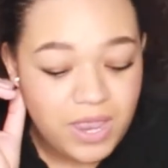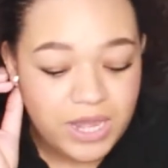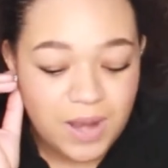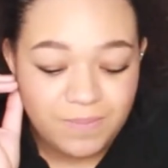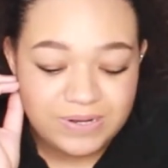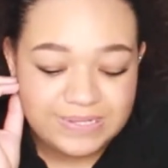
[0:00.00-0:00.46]

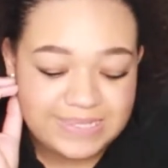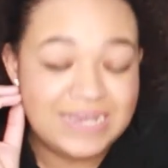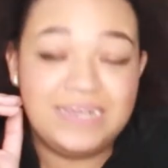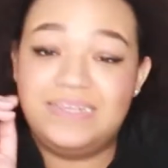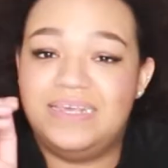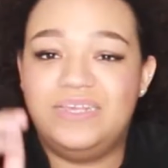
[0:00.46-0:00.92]
Number
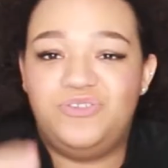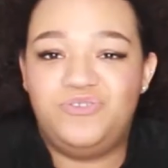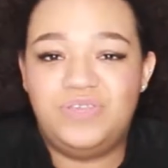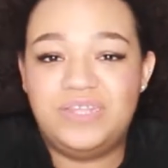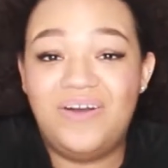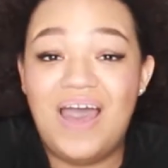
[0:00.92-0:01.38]
six is
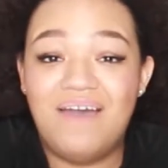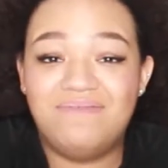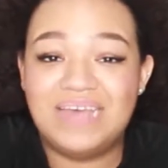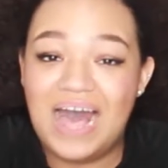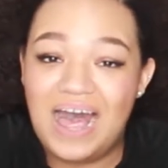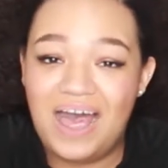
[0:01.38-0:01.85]
you still
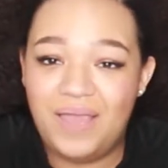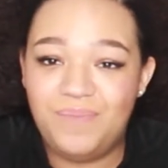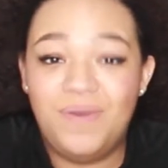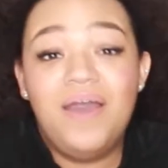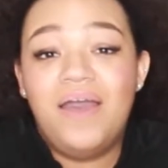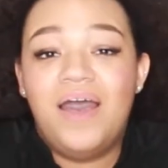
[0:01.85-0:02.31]
have
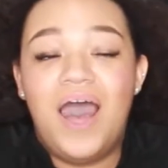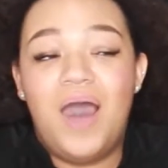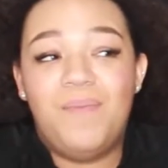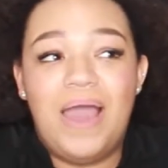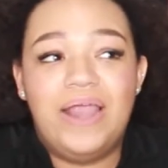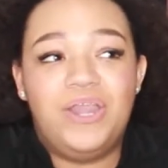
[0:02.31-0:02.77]
time.
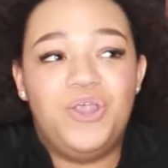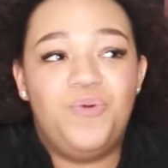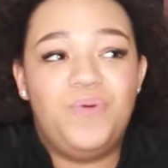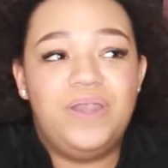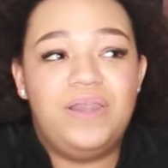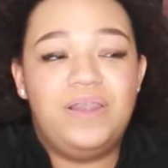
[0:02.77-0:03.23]
I know
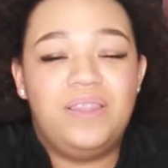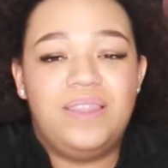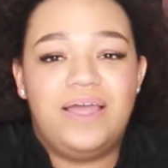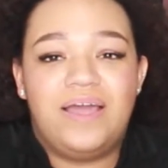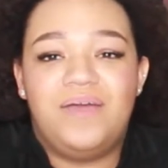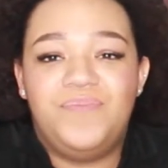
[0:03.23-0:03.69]

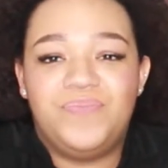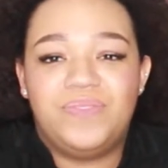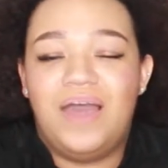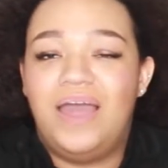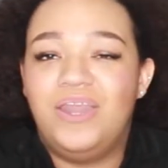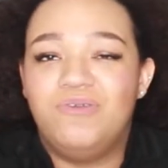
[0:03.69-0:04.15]

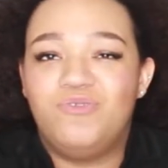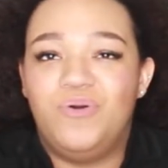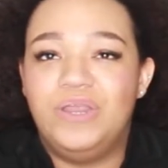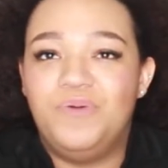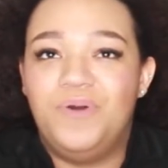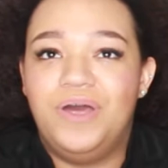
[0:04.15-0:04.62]

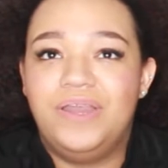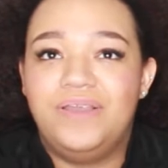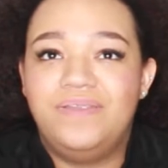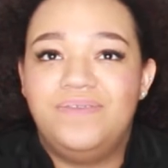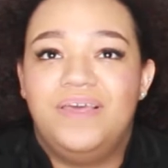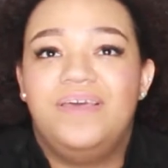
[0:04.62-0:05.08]
21
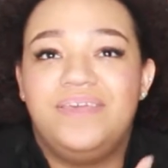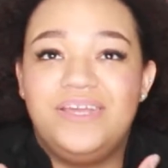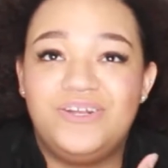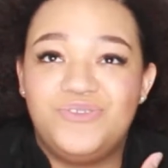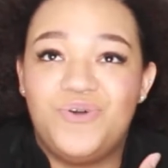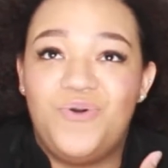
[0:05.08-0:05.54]

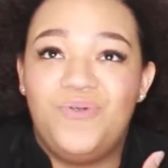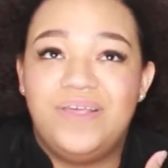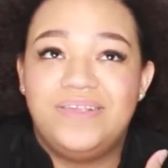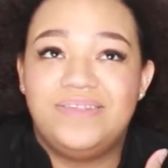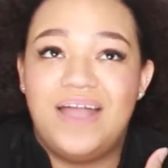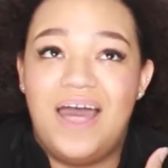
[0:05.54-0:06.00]
years old
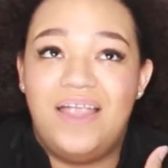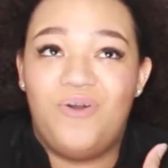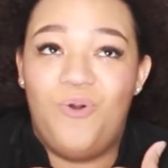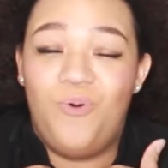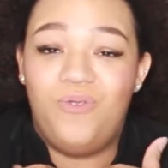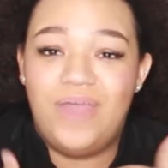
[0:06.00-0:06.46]
is not
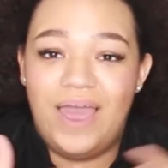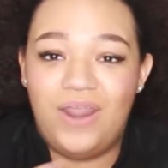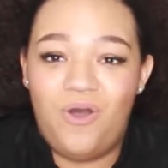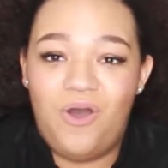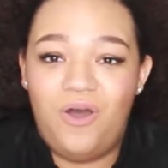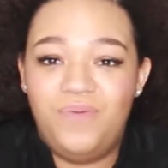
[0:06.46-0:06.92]
old at
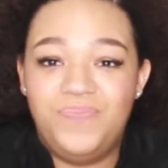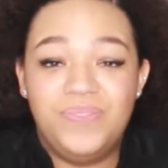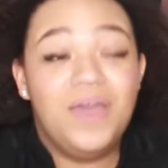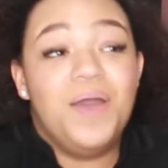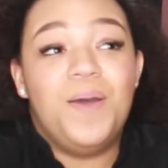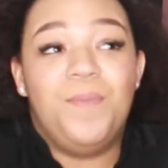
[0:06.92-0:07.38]
all,
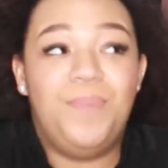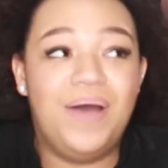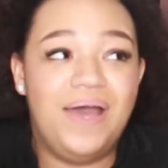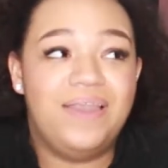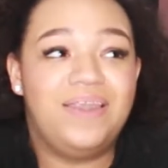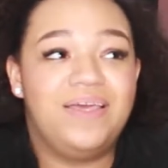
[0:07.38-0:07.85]

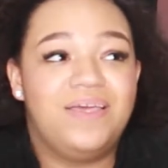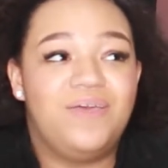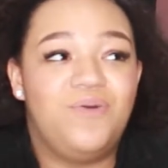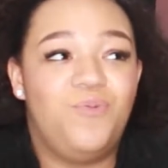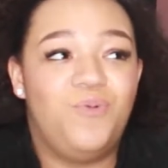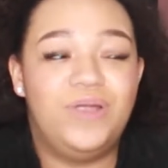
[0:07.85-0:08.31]
but
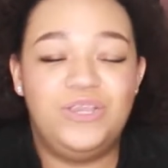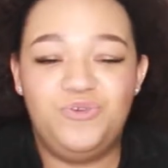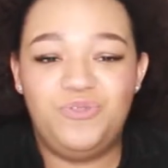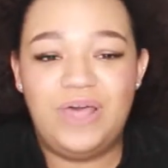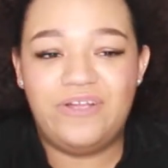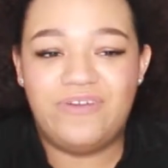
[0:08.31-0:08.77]
when
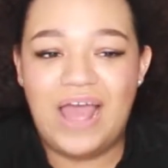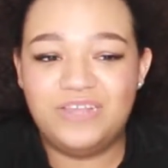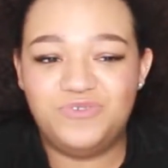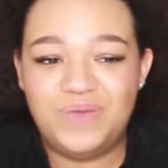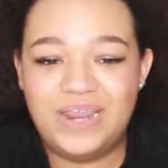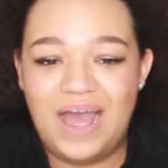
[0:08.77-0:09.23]
you like
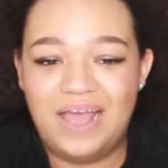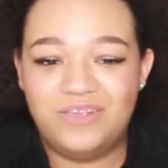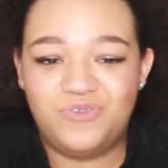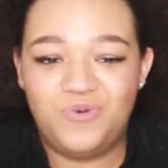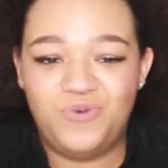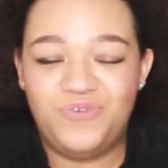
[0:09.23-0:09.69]
graduate high
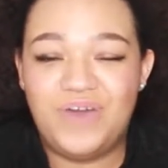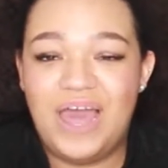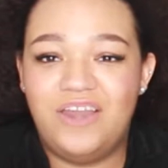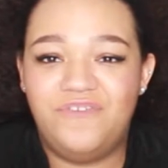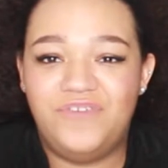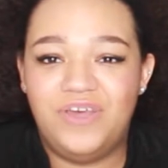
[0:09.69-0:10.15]
school, you
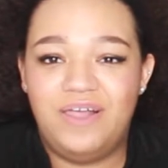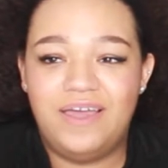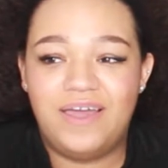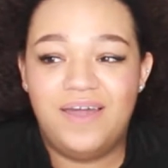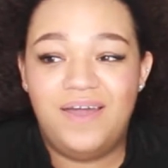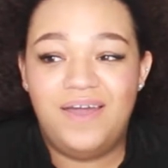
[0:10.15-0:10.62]
kind of feel
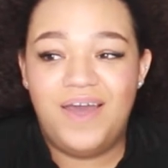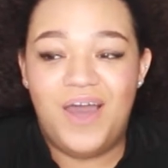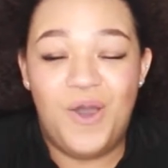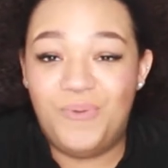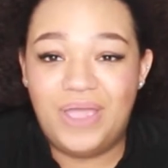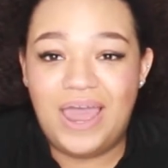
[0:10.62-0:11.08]
like,
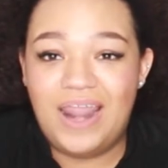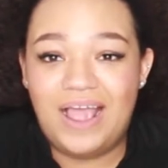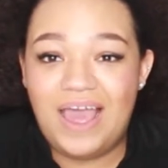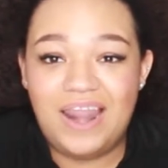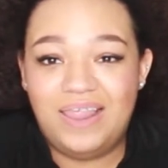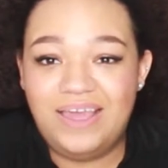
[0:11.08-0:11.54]
oh my god, I
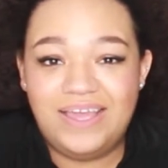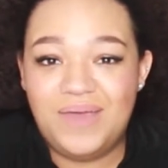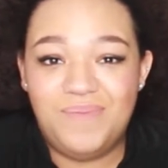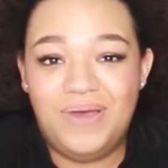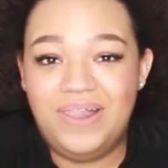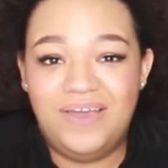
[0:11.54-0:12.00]
gotta like
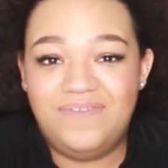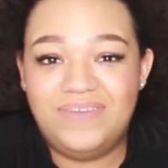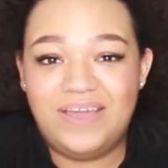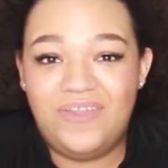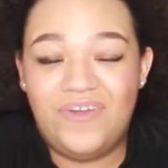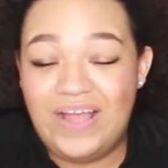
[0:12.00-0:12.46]
get my life
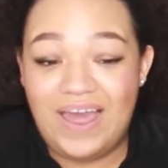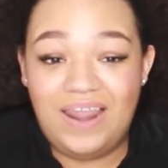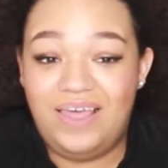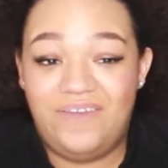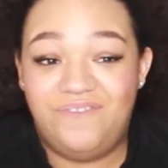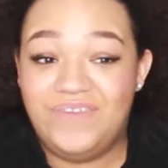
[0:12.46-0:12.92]
together, I
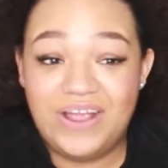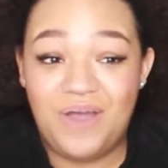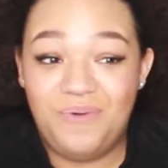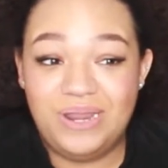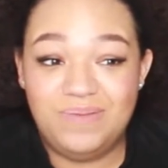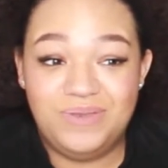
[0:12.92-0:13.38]
gotta like figure
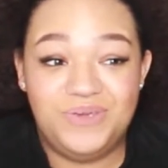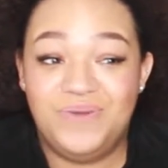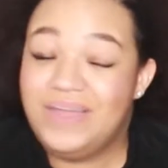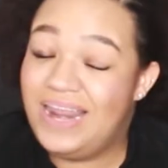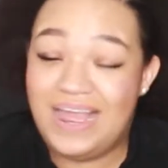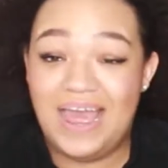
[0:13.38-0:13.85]
out what I'm
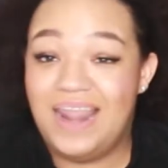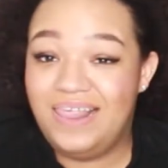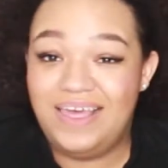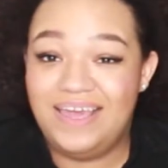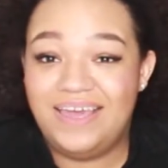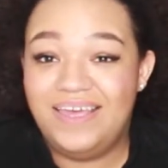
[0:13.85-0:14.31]
doing, and I gotta
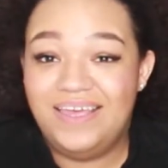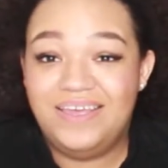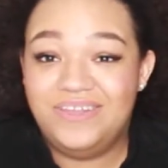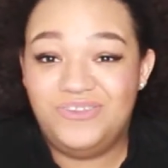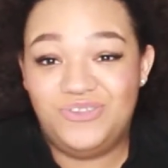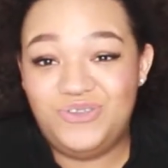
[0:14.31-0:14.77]
like
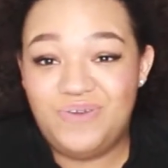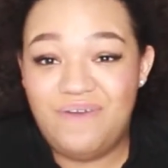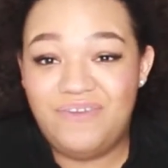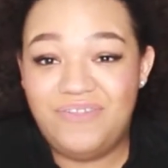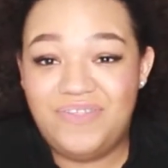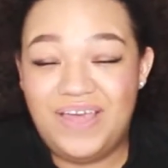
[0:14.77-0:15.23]
just do
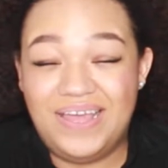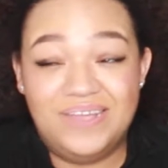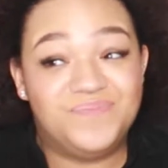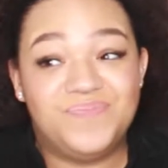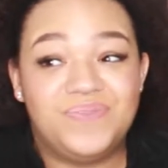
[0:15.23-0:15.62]
everything.